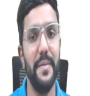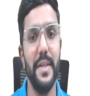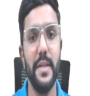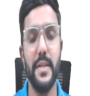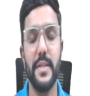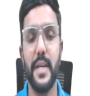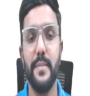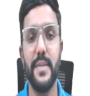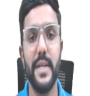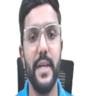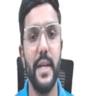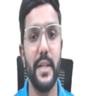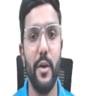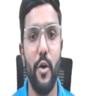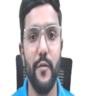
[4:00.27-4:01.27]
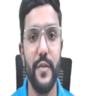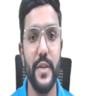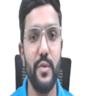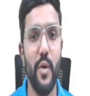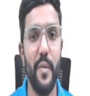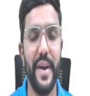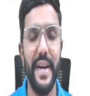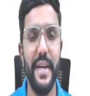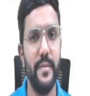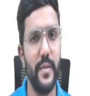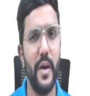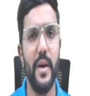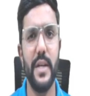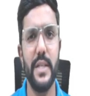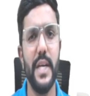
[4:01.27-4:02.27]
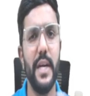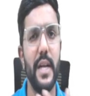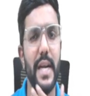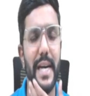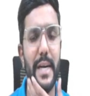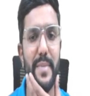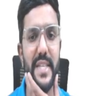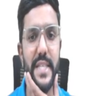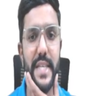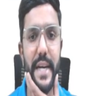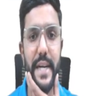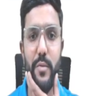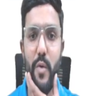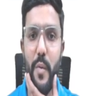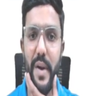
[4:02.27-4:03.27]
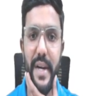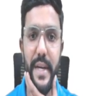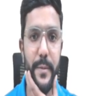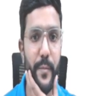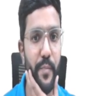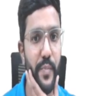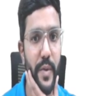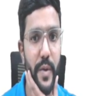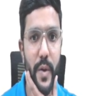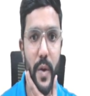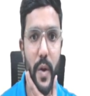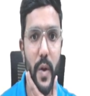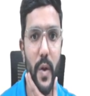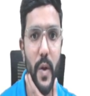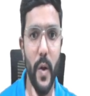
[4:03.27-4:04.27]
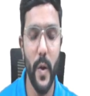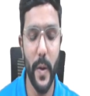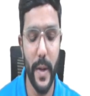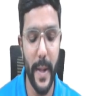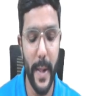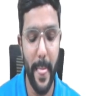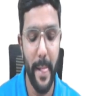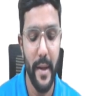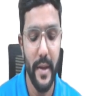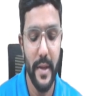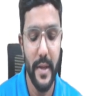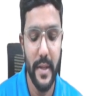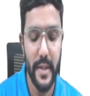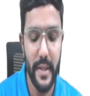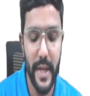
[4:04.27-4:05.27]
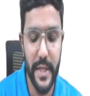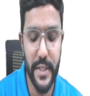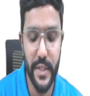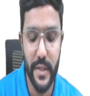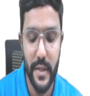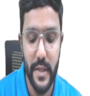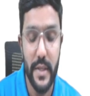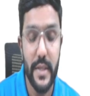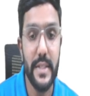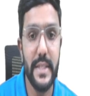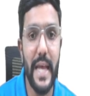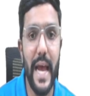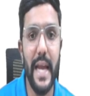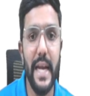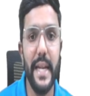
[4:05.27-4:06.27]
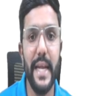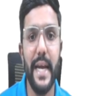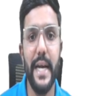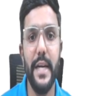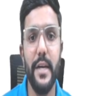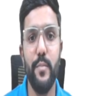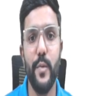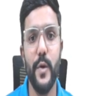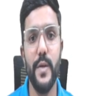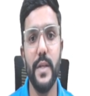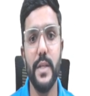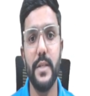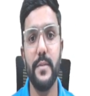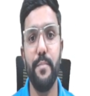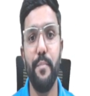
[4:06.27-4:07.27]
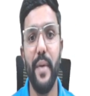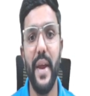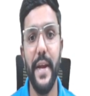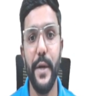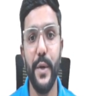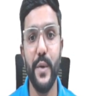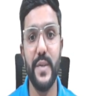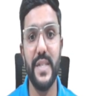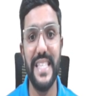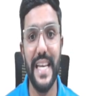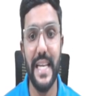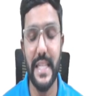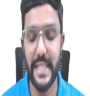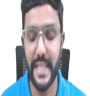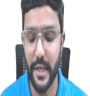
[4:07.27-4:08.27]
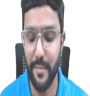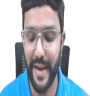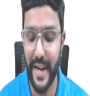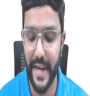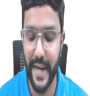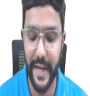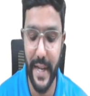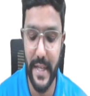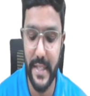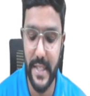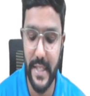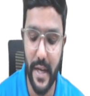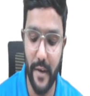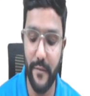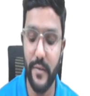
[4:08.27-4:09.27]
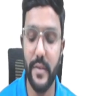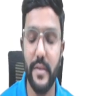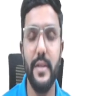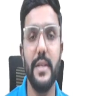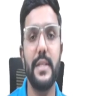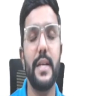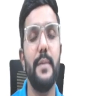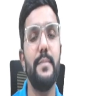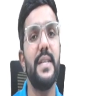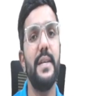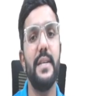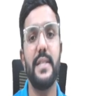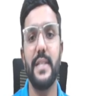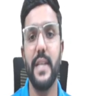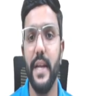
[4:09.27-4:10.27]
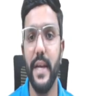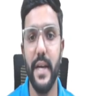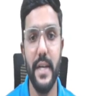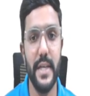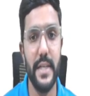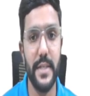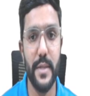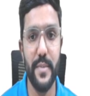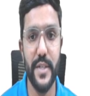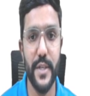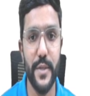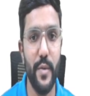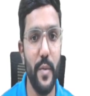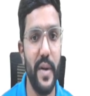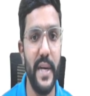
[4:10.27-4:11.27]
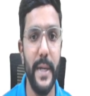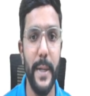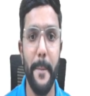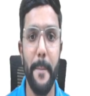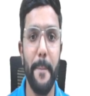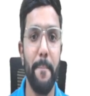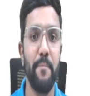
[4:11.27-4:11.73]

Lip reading: Even this comes under the office overhead or general administrative overhead. Okay. Next, salary and bonus paid to sales and marketing staff. This comes under selling and distribution overhead.